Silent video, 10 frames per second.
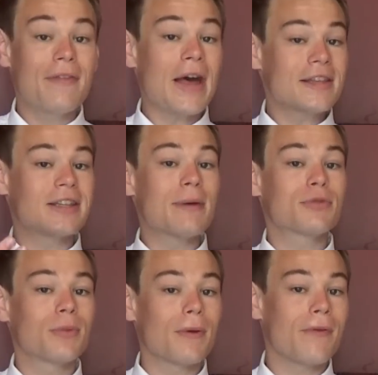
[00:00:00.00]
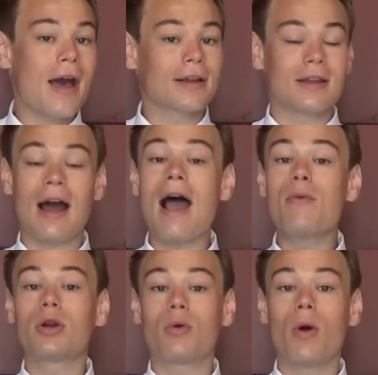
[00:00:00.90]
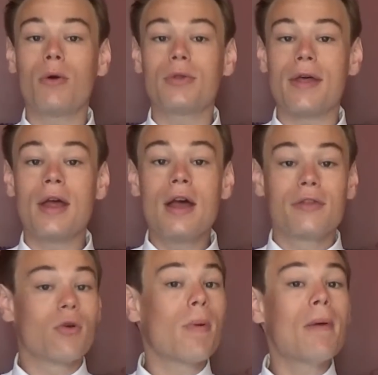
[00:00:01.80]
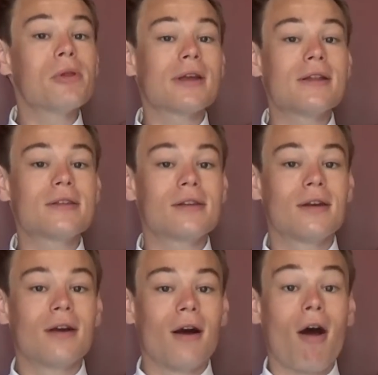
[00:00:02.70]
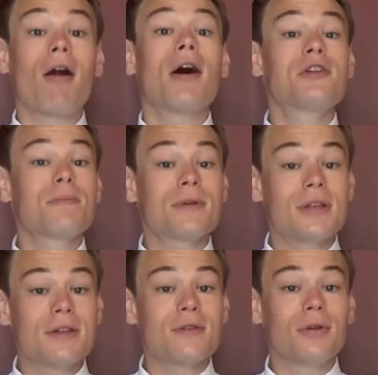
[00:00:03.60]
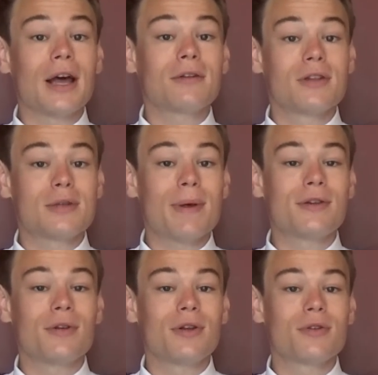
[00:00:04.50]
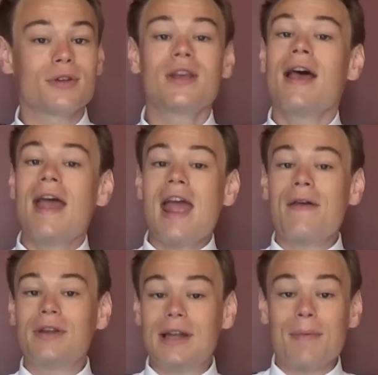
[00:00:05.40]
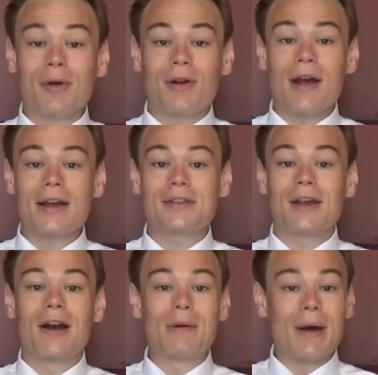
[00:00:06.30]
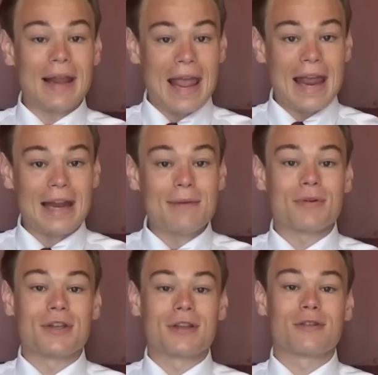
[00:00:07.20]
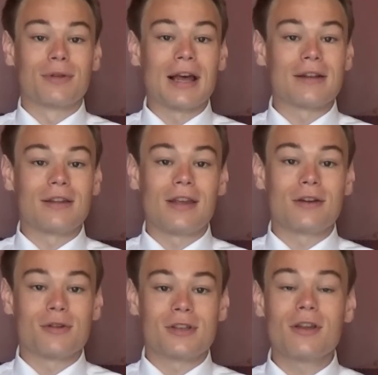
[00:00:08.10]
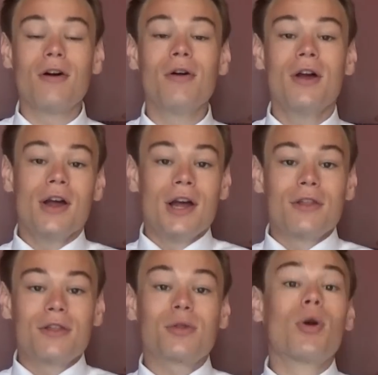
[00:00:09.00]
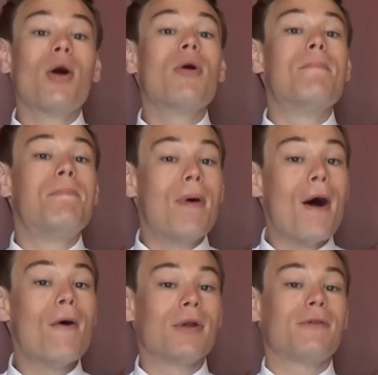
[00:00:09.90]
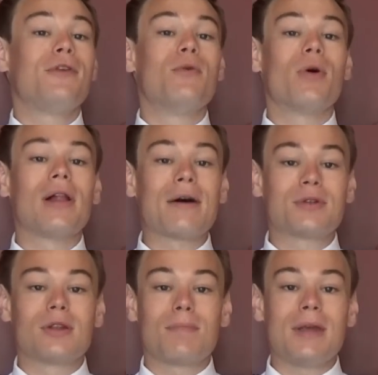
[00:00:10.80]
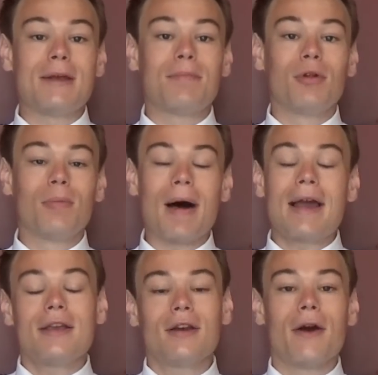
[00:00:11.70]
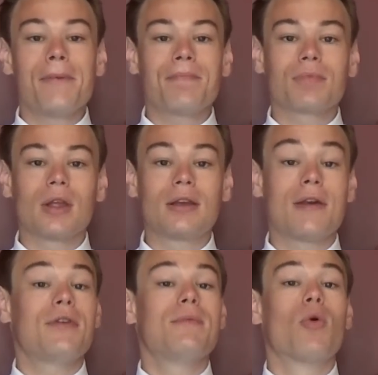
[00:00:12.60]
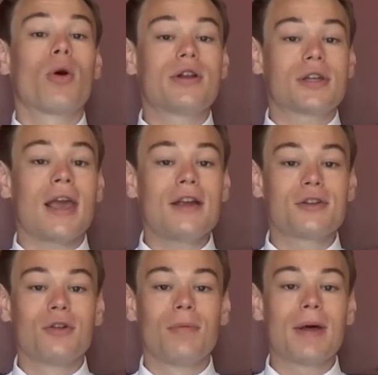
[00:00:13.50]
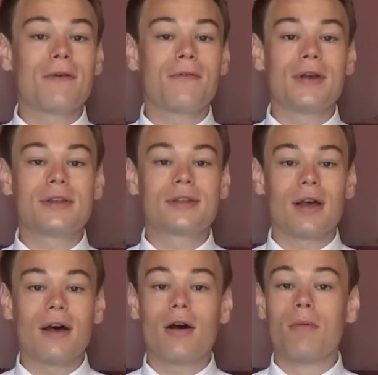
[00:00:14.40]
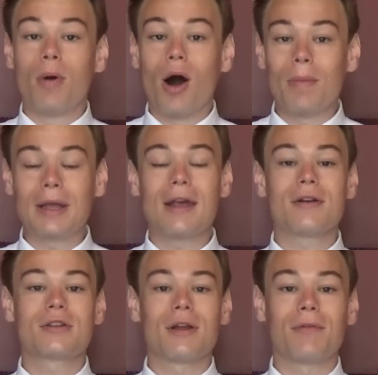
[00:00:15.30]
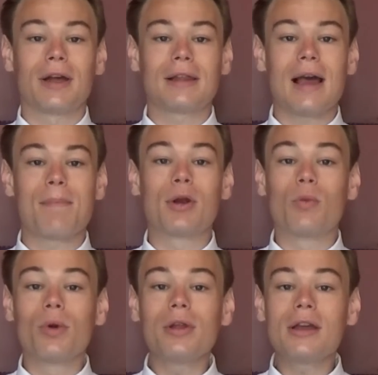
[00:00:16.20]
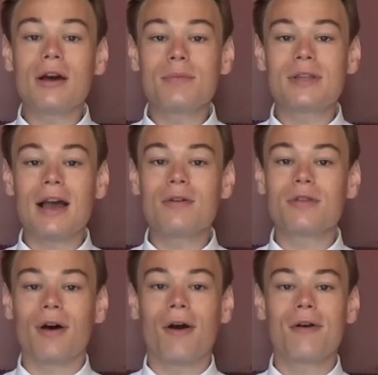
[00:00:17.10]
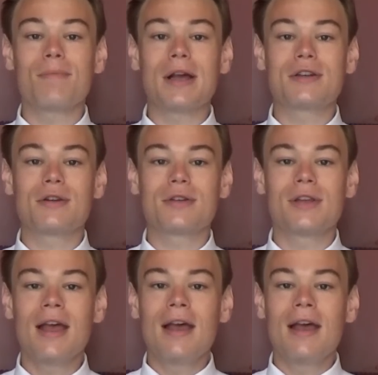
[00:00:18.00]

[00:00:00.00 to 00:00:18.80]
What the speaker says: and that stems from the fact, and I would quote, that the Republicans are 100% sold out to the special interests, and the Democrats are about 80% sold out to the interests. They'll throw a bone, if you will, out to the people by, you know, giving more educational benefits, Obamacare, stuff like that. But it really comes down to the hard measures.